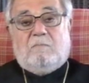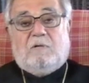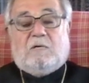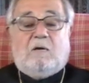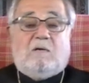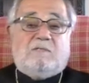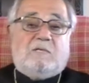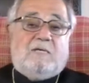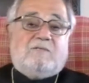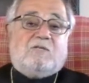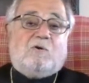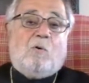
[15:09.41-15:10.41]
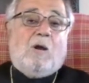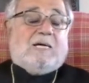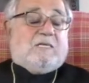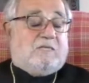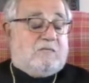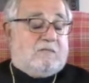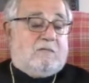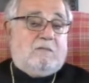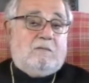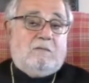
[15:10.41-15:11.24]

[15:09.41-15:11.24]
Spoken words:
Because it's Christ